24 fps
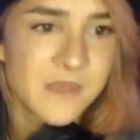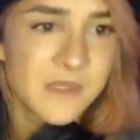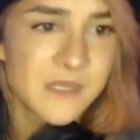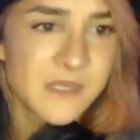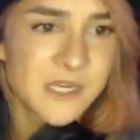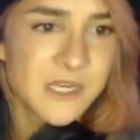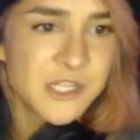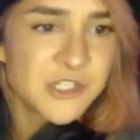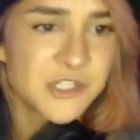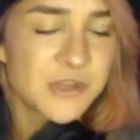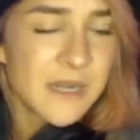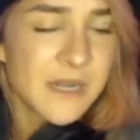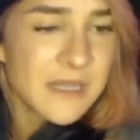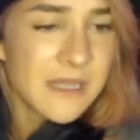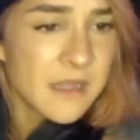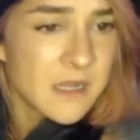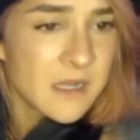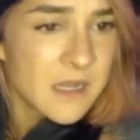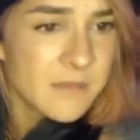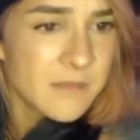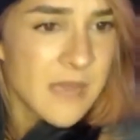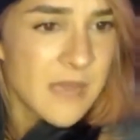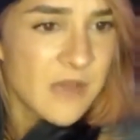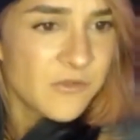a trailer
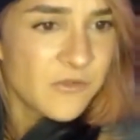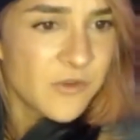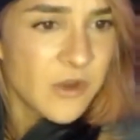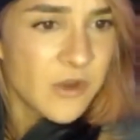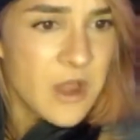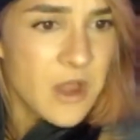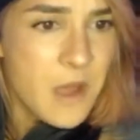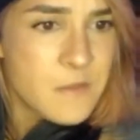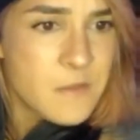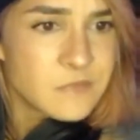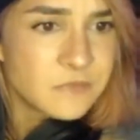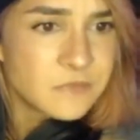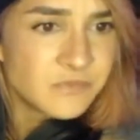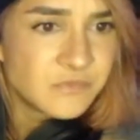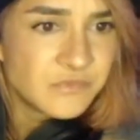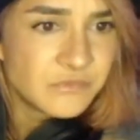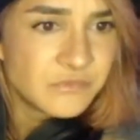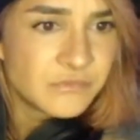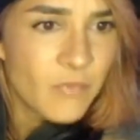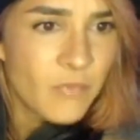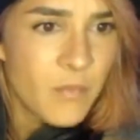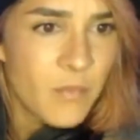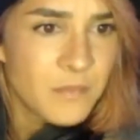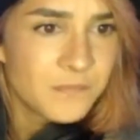come out for it?
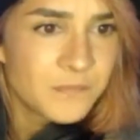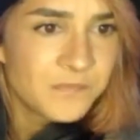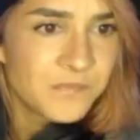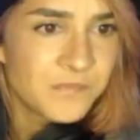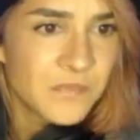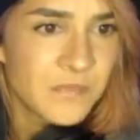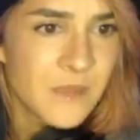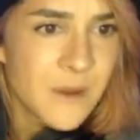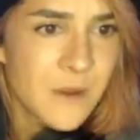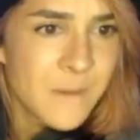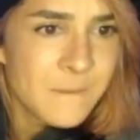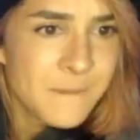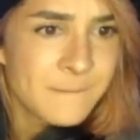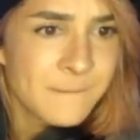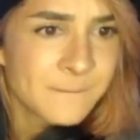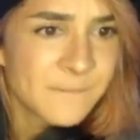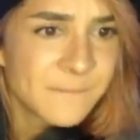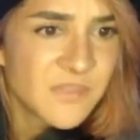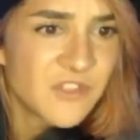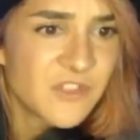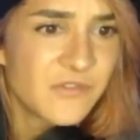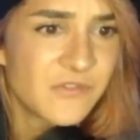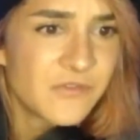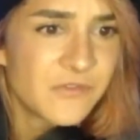
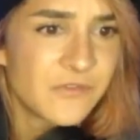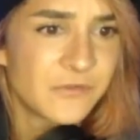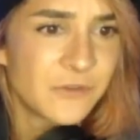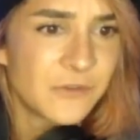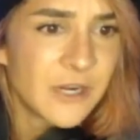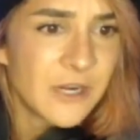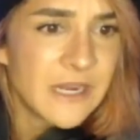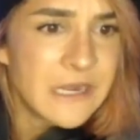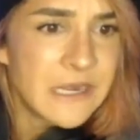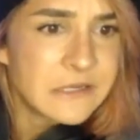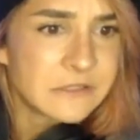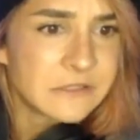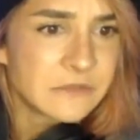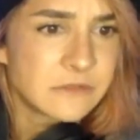For it?